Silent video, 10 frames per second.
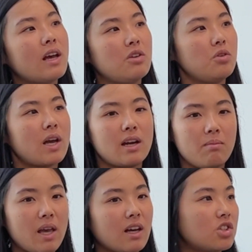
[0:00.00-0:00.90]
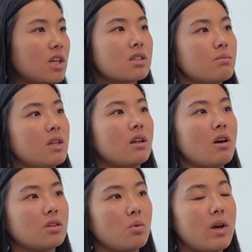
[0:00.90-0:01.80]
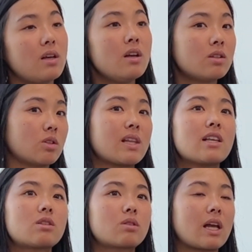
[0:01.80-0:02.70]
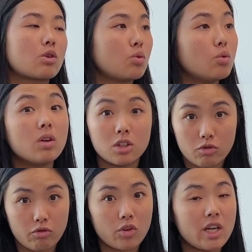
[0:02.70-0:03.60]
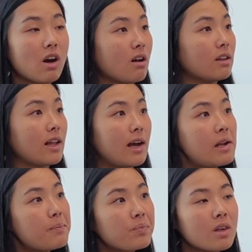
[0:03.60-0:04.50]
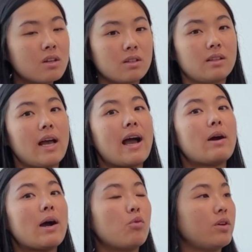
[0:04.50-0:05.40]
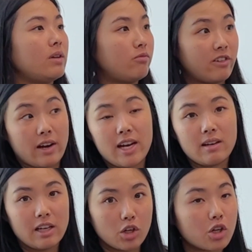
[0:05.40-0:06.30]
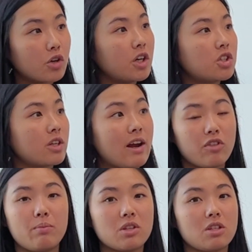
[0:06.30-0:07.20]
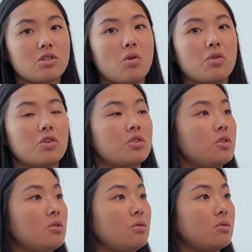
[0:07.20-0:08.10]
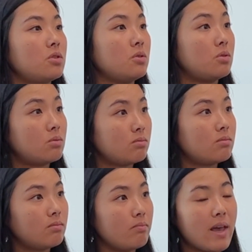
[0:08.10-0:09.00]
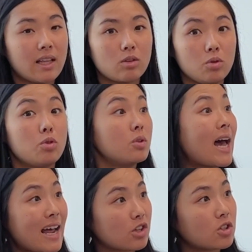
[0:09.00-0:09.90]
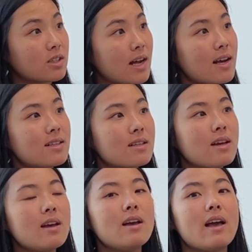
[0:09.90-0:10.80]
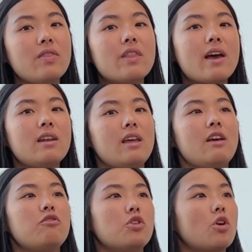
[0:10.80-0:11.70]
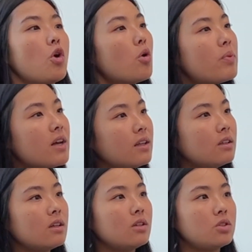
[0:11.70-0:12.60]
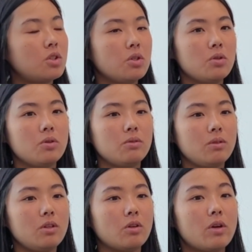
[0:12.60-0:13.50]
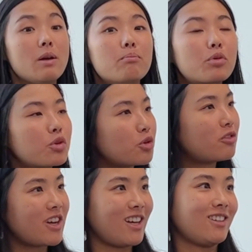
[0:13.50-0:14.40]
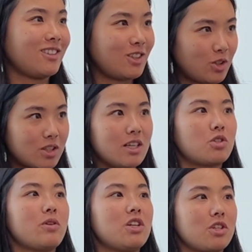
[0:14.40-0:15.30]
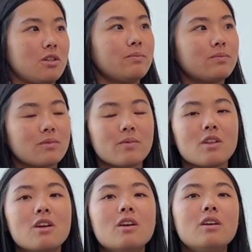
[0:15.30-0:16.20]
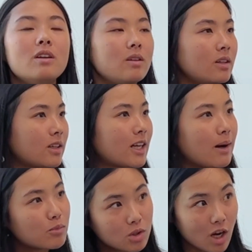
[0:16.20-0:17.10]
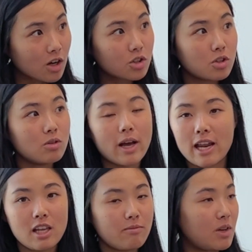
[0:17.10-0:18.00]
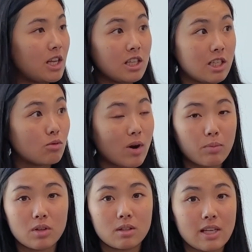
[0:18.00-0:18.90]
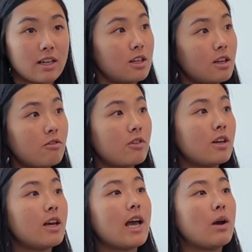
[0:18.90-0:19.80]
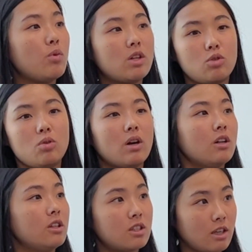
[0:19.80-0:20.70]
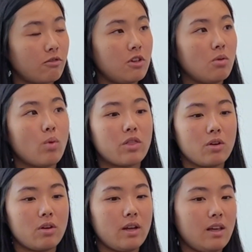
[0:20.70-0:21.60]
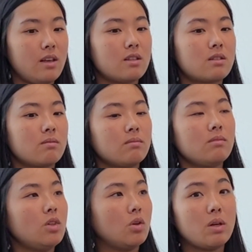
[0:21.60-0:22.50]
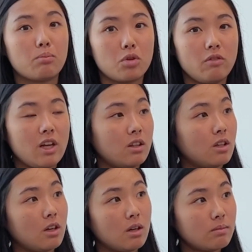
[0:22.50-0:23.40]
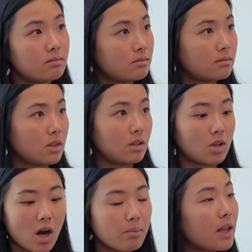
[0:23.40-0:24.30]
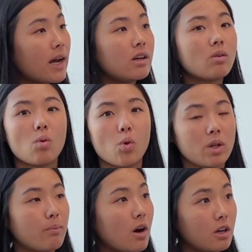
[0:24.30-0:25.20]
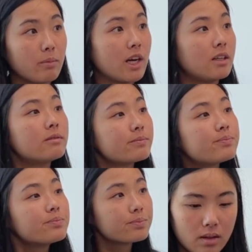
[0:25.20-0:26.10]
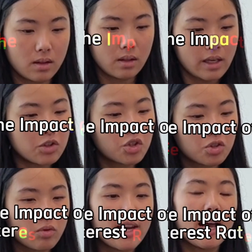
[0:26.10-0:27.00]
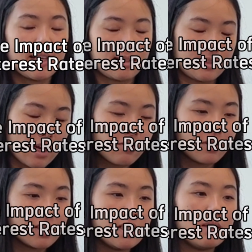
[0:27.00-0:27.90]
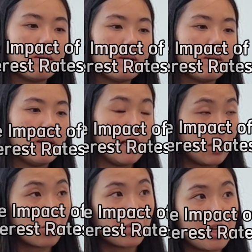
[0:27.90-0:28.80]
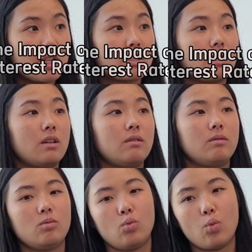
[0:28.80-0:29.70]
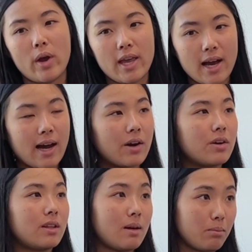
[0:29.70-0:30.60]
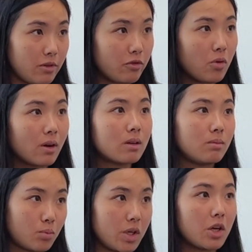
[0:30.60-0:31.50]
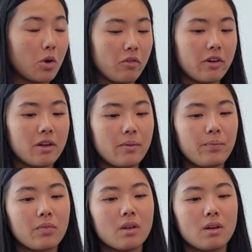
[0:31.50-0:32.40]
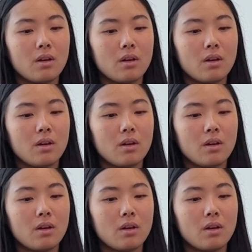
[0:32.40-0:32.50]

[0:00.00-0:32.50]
and you kind of make adjustment along the way. Mm. So that's that tool is free online. Mm, mm. I, I would very encourage every business owner to to make to do that exercise, and then if you're open to you know improving your situation, mm. come talk to any BDC representative, and we do a holistic view, whether it's you know improving the the top line or the bottom line. Mm interest rate has definitely increased way higher than before pre-COVID. Mm.